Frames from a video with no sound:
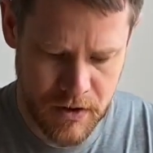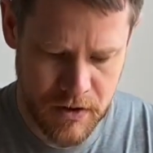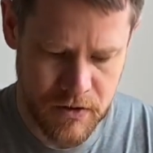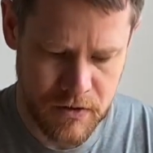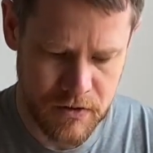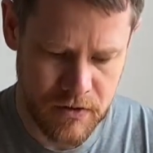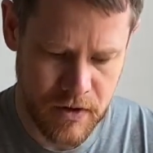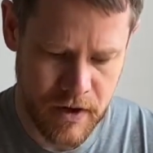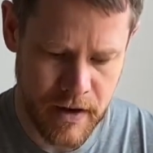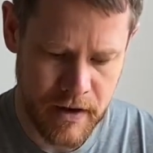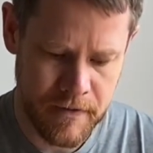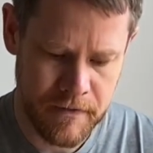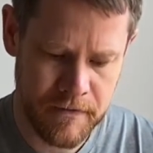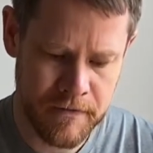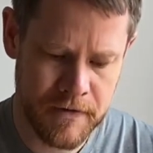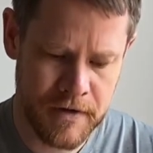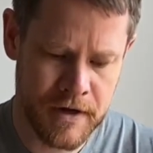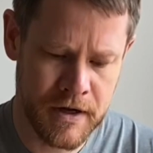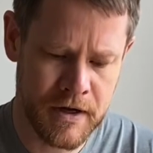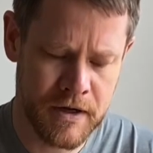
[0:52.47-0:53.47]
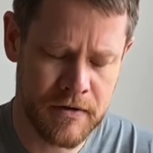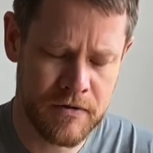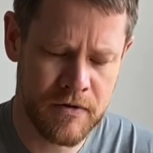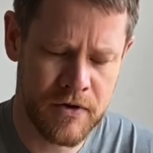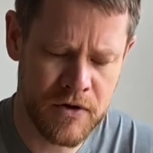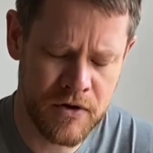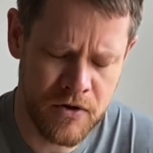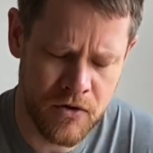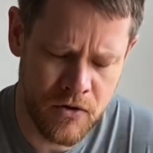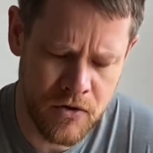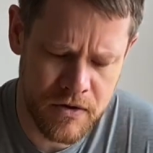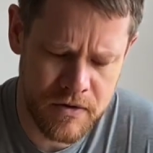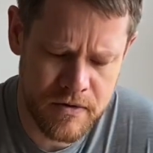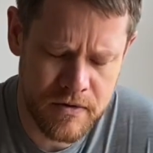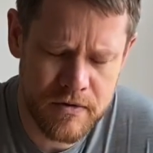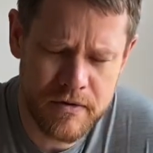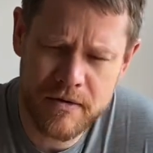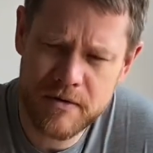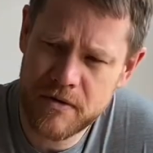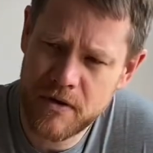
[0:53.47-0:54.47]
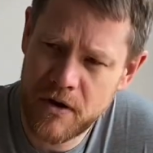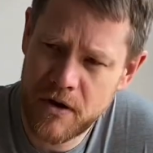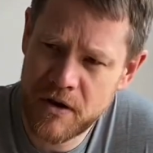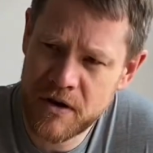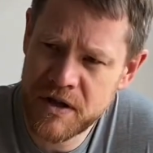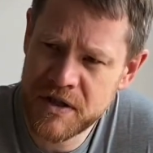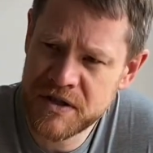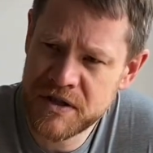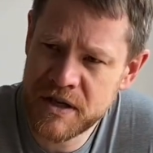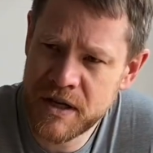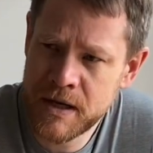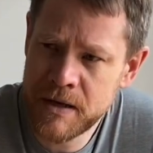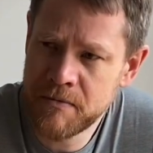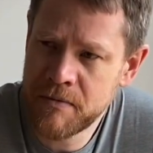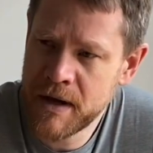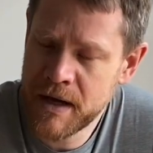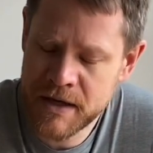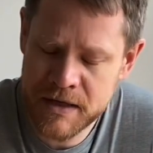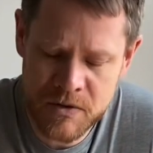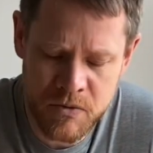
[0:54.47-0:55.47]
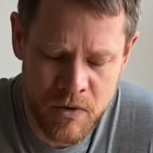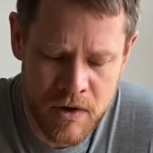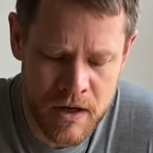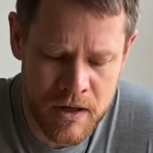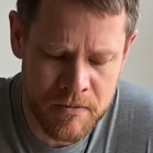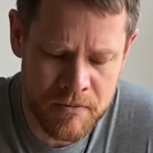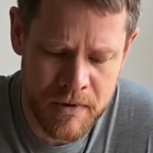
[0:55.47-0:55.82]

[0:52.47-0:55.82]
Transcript: You have RNG makes one,